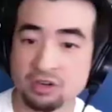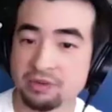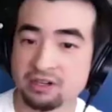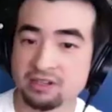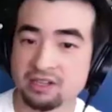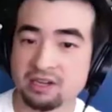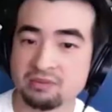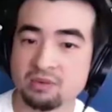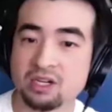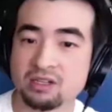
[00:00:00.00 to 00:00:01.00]
here.
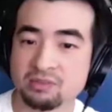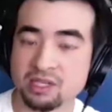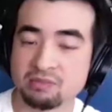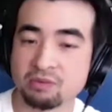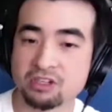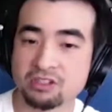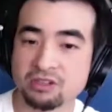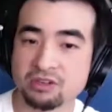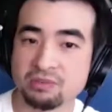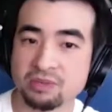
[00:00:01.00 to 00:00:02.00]
Well, we partially
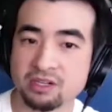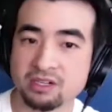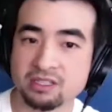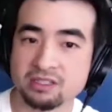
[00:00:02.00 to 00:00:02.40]
grew up here. And